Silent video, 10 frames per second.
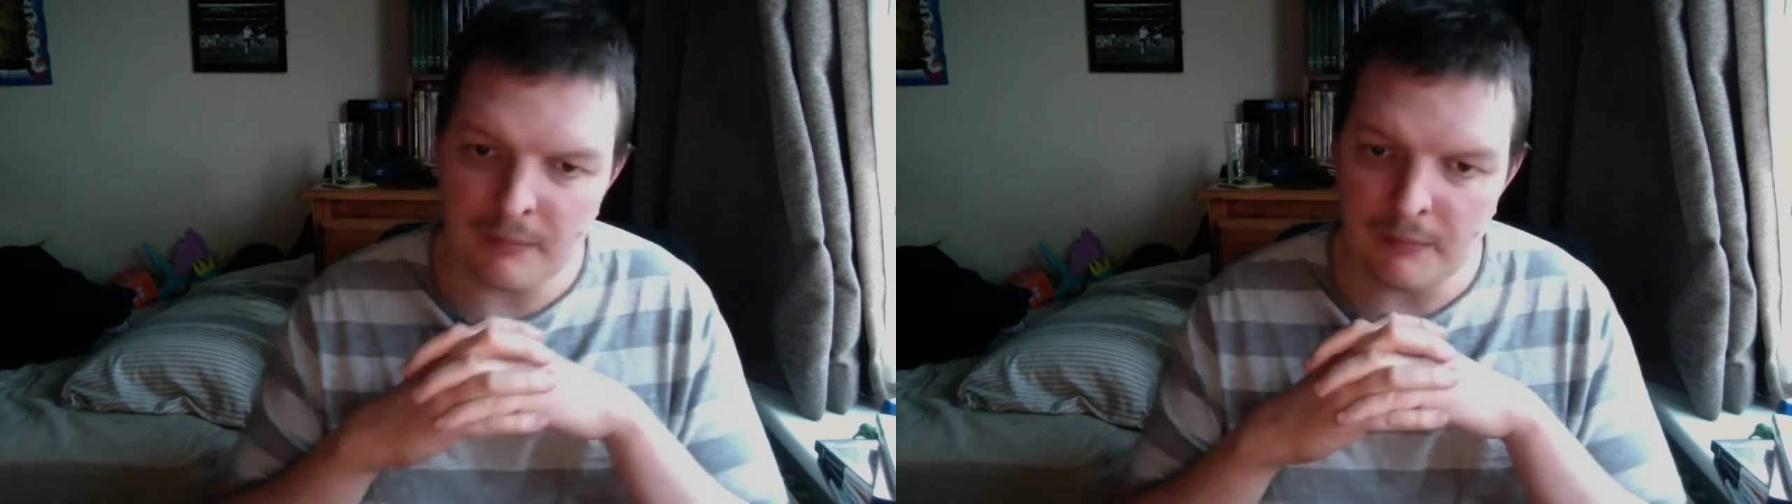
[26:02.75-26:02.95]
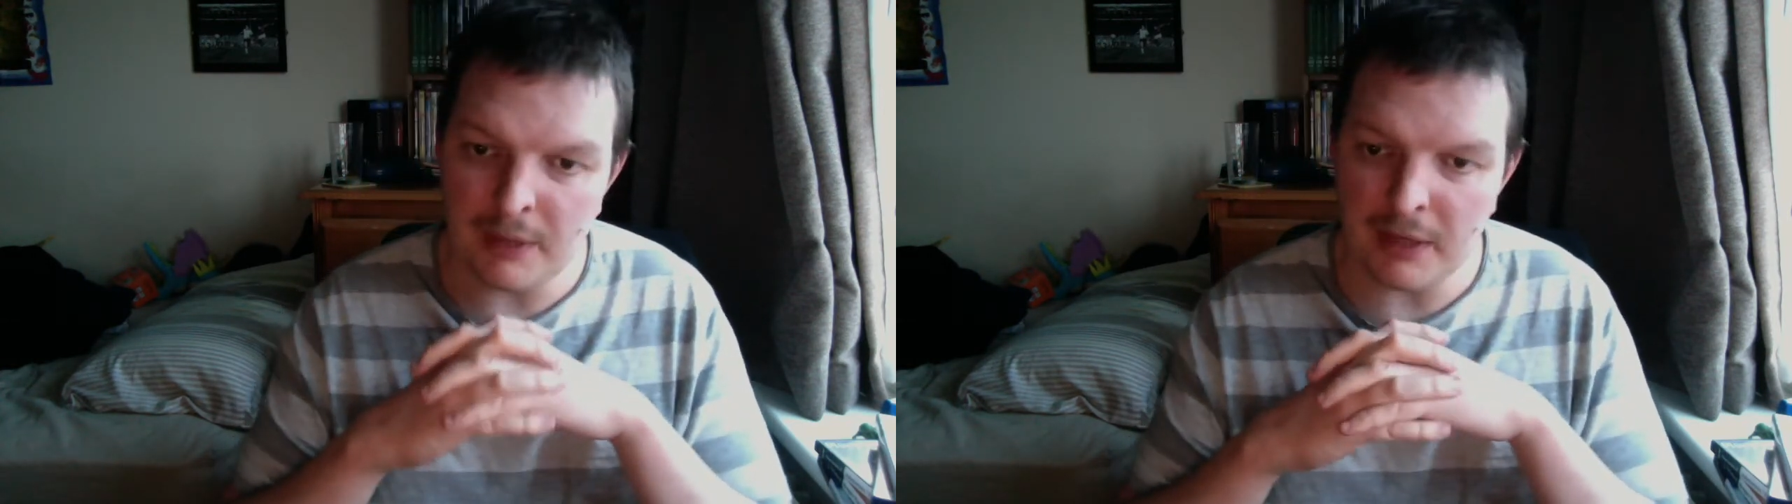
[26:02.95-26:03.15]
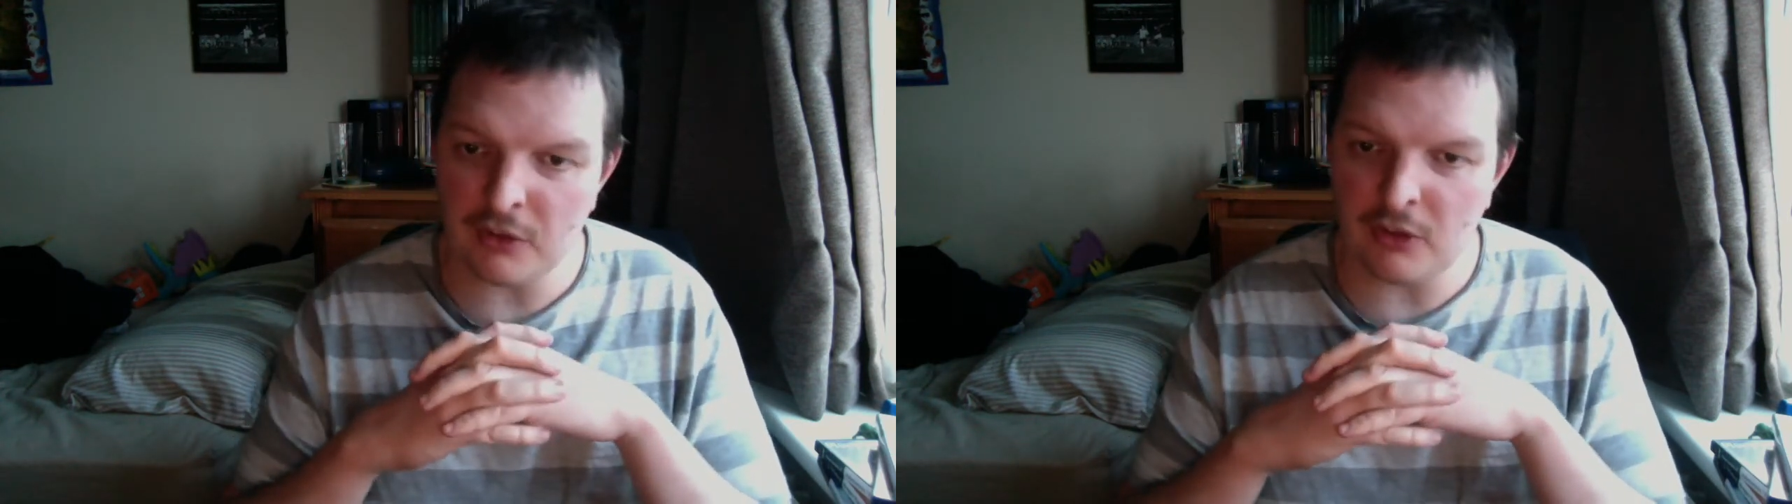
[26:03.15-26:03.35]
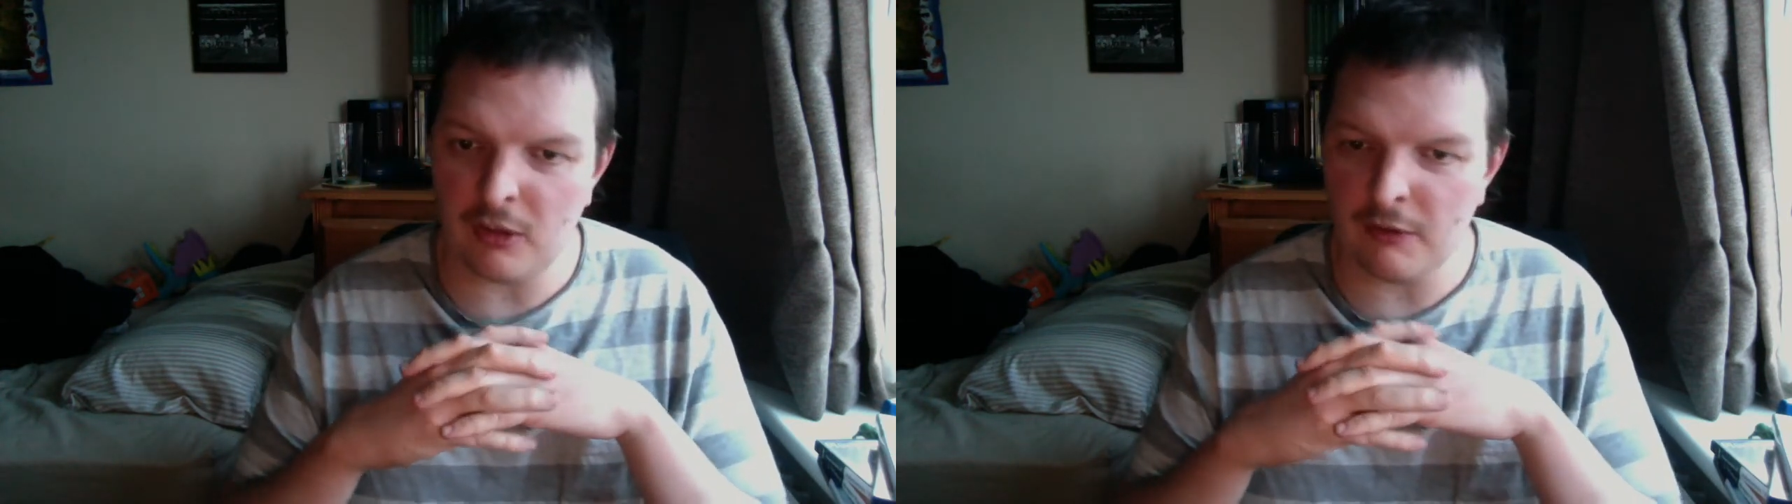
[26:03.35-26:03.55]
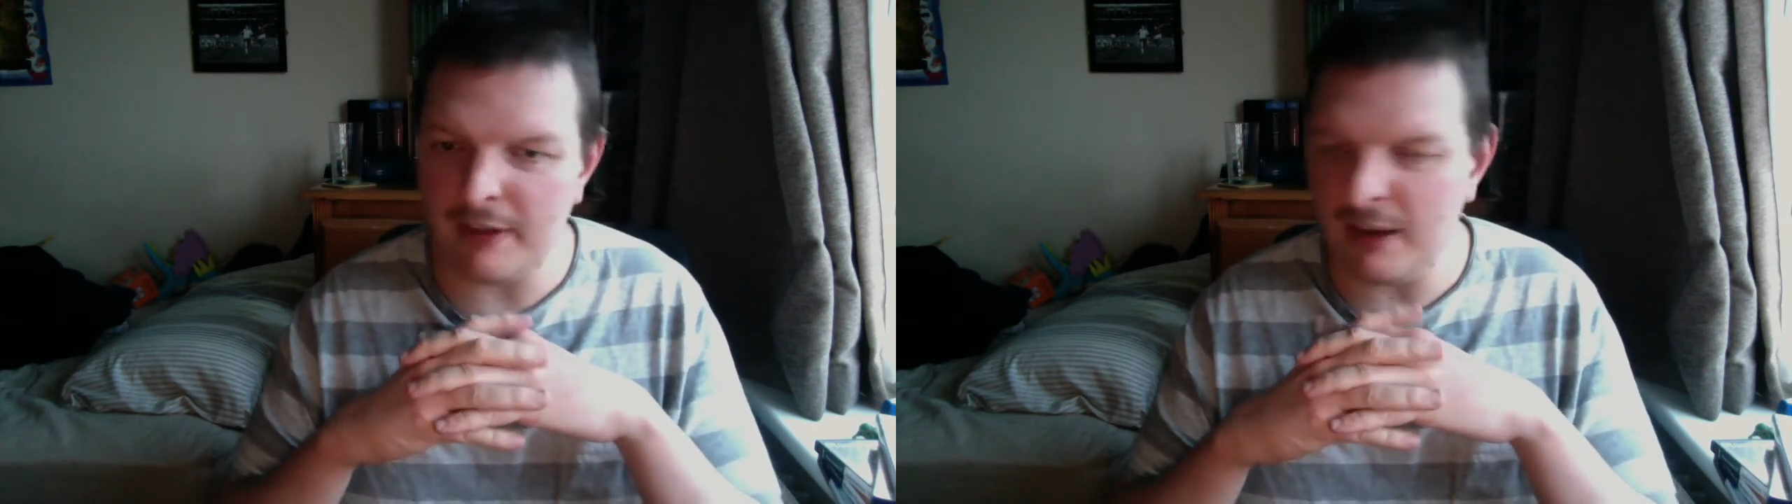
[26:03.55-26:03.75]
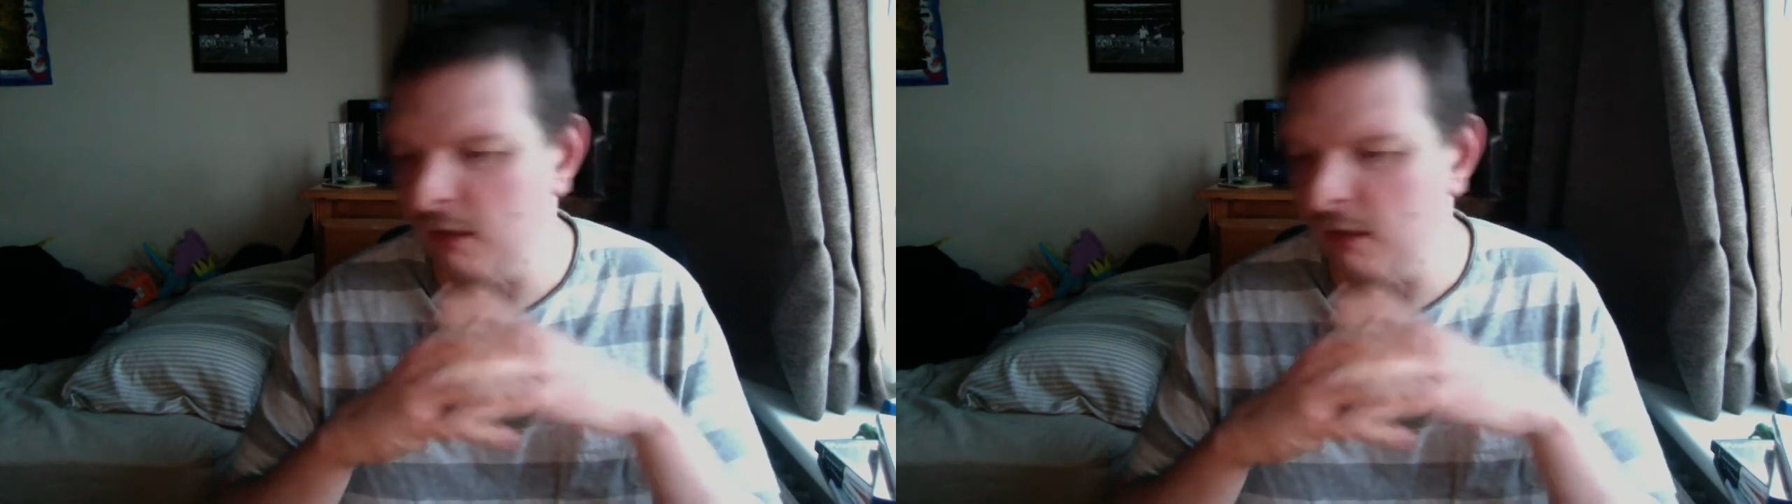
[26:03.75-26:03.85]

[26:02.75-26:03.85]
mainly due to the fact that